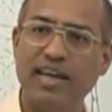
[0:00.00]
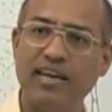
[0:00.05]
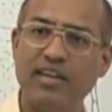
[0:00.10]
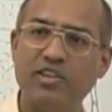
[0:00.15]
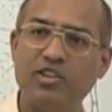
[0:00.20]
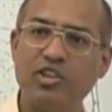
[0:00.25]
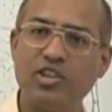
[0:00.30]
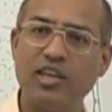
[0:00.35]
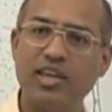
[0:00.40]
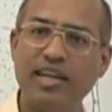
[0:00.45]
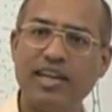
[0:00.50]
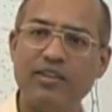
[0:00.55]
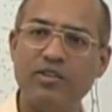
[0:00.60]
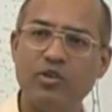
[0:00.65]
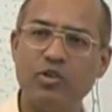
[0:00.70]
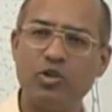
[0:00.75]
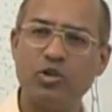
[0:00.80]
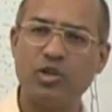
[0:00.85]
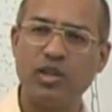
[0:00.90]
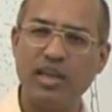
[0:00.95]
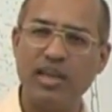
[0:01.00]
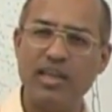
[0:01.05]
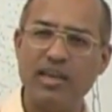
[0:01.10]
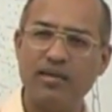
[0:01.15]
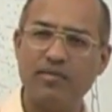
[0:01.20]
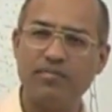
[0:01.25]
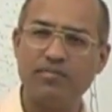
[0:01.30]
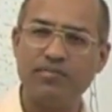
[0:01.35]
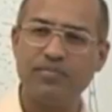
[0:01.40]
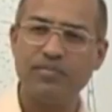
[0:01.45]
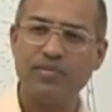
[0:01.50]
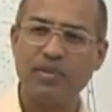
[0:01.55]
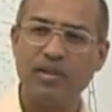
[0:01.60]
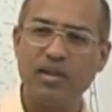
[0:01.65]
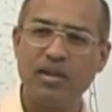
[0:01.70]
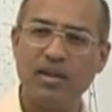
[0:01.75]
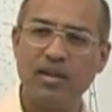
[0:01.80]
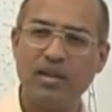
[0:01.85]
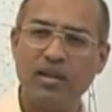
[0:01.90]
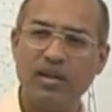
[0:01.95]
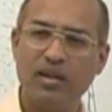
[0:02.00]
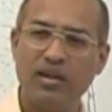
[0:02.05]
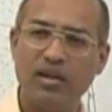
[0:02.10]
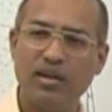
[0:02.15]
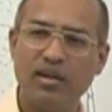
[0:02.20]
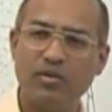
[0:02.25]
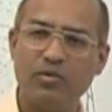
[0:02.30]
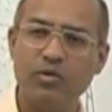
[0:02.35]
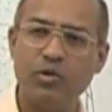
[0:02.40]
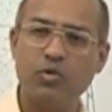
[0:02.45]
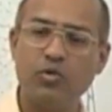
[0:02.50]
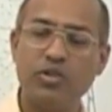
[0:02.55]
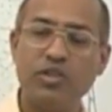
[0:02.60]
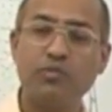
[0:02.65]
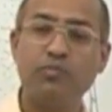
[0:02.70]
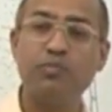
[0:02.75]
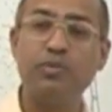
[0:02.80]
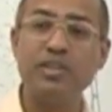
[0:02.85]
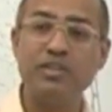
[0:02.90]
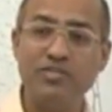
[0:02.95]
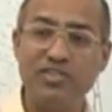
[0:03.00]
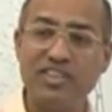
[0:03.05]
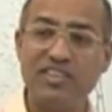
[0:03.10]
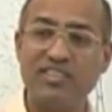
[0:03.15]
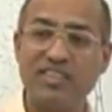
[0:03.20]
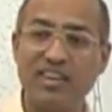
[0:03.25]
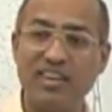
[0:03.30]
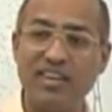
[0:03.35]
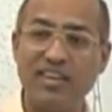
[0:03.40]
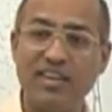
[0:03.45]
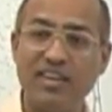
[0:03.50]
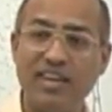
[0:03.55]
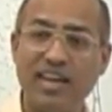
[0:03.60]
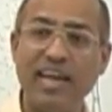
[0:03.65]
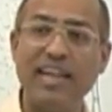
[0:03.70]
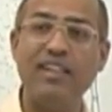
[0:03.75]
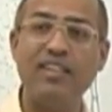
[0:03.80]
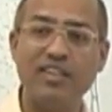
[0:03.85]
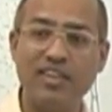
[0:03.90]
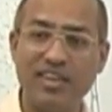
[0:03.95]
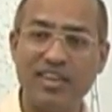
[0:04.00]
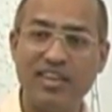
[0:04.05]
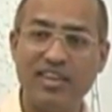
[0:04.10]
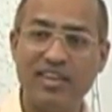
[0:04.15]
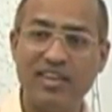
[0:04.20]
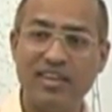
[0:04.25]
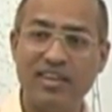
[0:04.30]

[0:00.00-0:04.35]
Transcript: Injured endothelium, which was previously healthy,